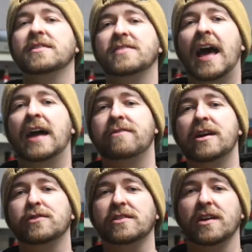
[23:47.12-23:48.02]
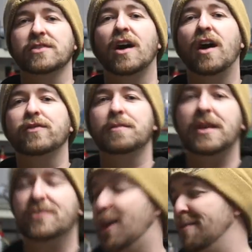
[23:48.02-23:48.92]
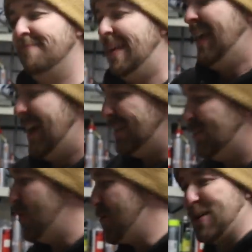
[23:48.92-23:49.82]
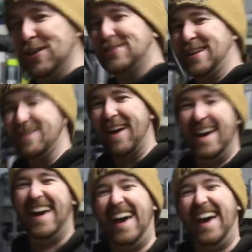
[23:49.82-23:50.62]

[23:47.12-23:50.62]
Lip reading: licks the handrails I touch after me, so... It's all cushy, right?